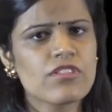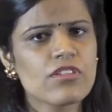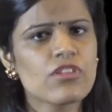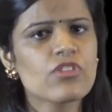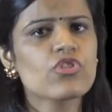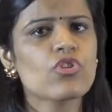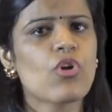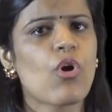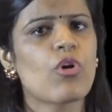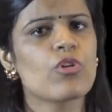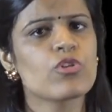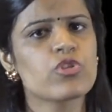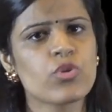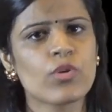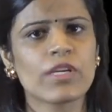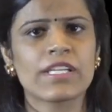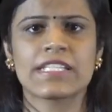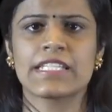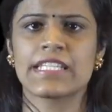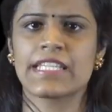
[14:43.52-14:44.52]
Research
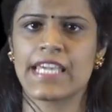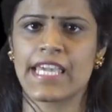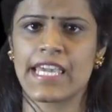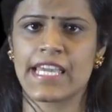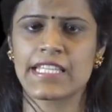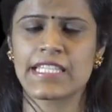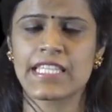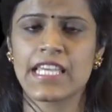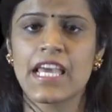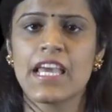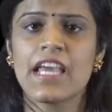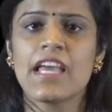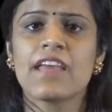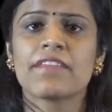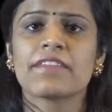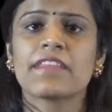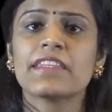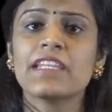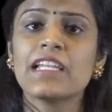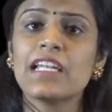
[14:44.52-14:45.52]
also indicates
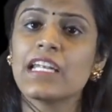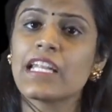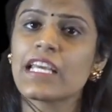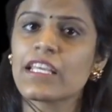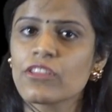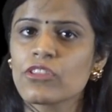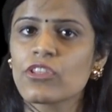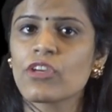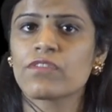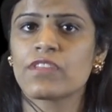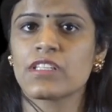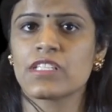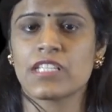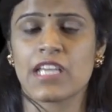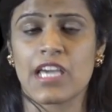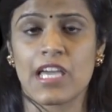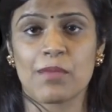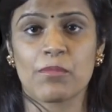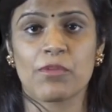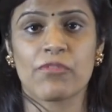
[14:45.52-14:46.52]
that the length of the
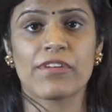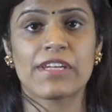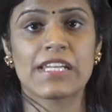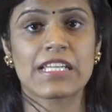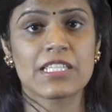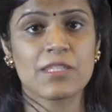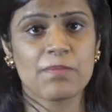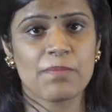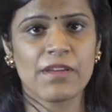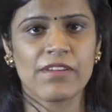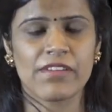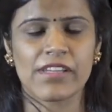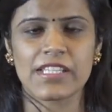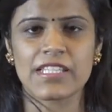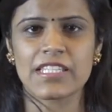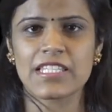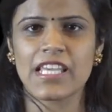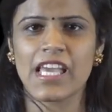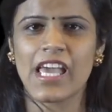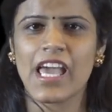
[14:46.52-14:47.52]
time of an
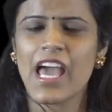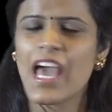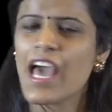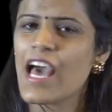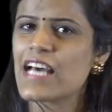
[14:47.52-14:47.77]
experience